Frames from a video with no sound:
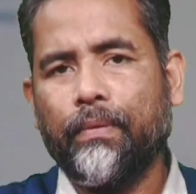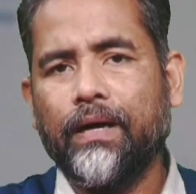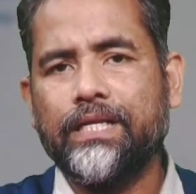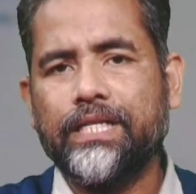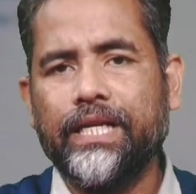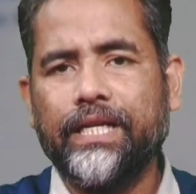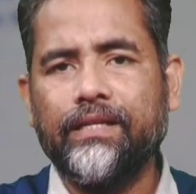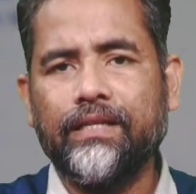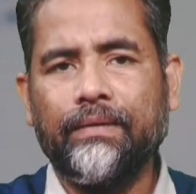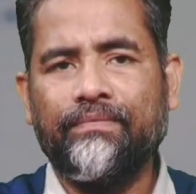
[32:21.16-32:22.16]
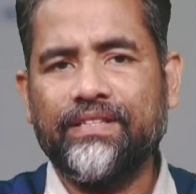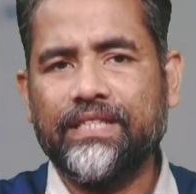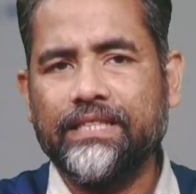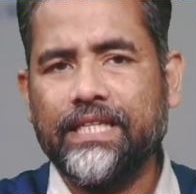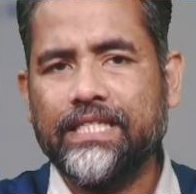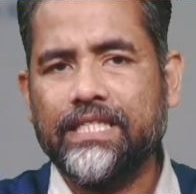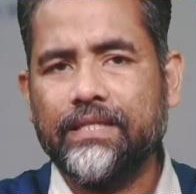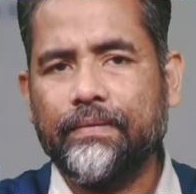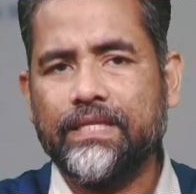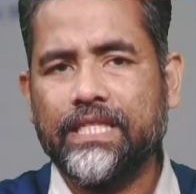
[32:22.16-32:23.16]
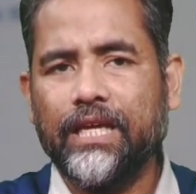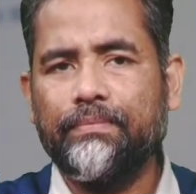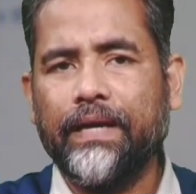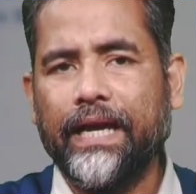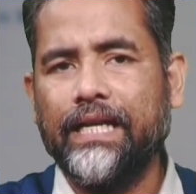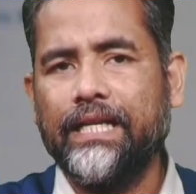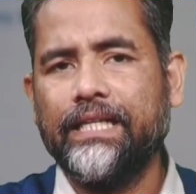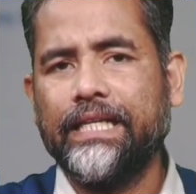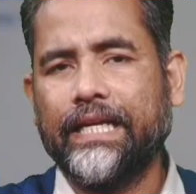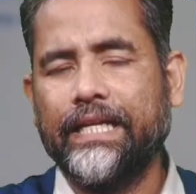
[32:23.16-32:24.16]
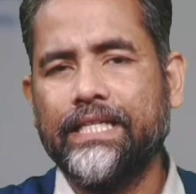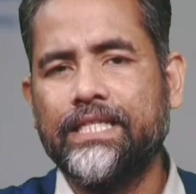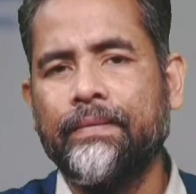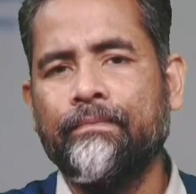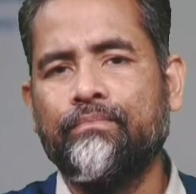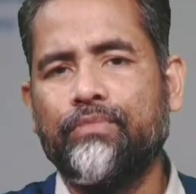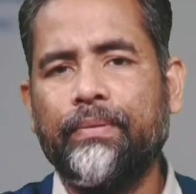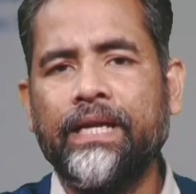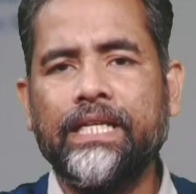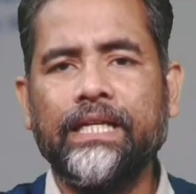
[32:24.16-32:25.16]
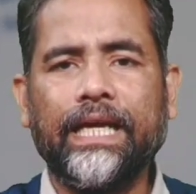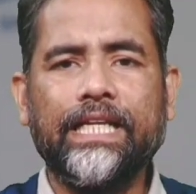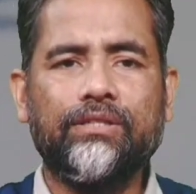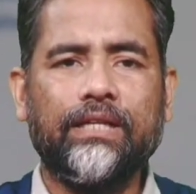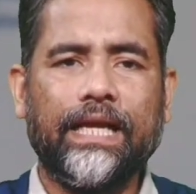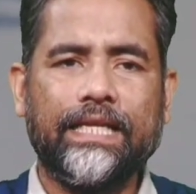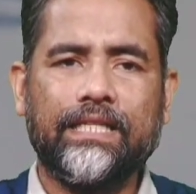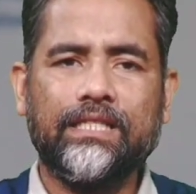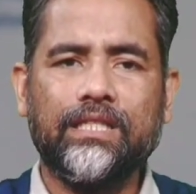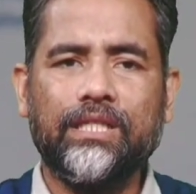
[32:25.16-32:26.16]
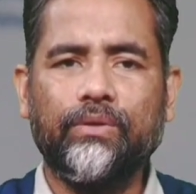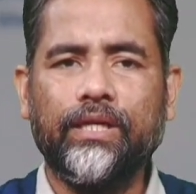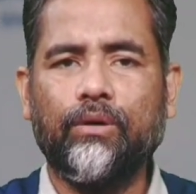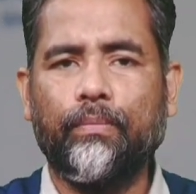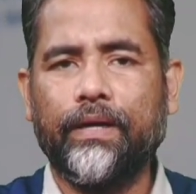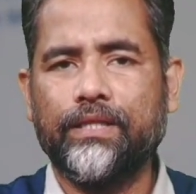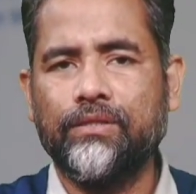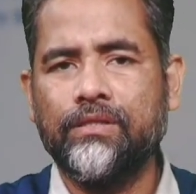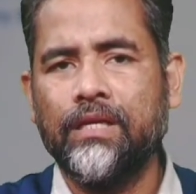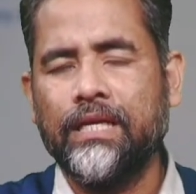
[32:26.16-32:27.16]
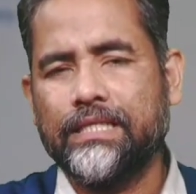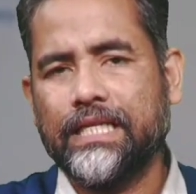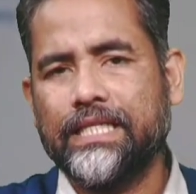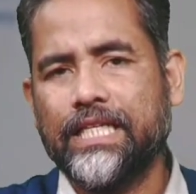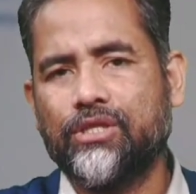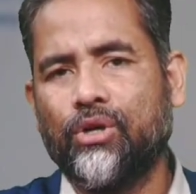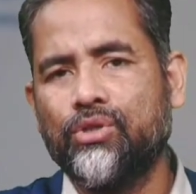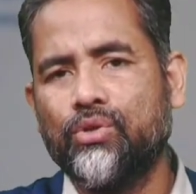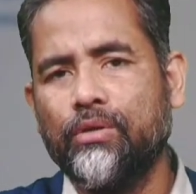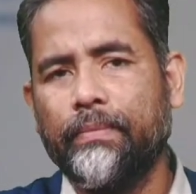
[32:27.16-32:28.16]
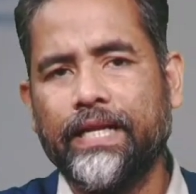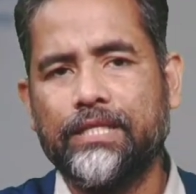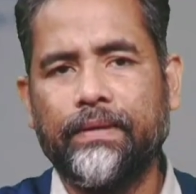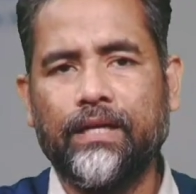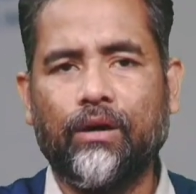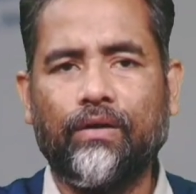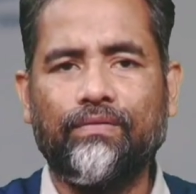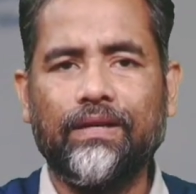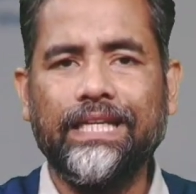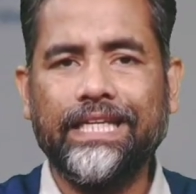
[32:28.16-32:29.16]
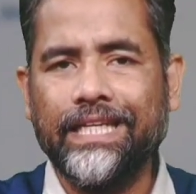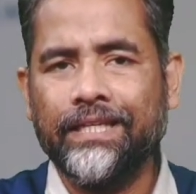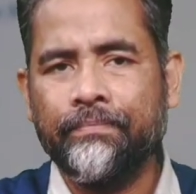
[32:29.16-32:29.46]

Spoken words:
training emphasizes safe handling techniques, preventing additional hazards during operations, such as control management of leaking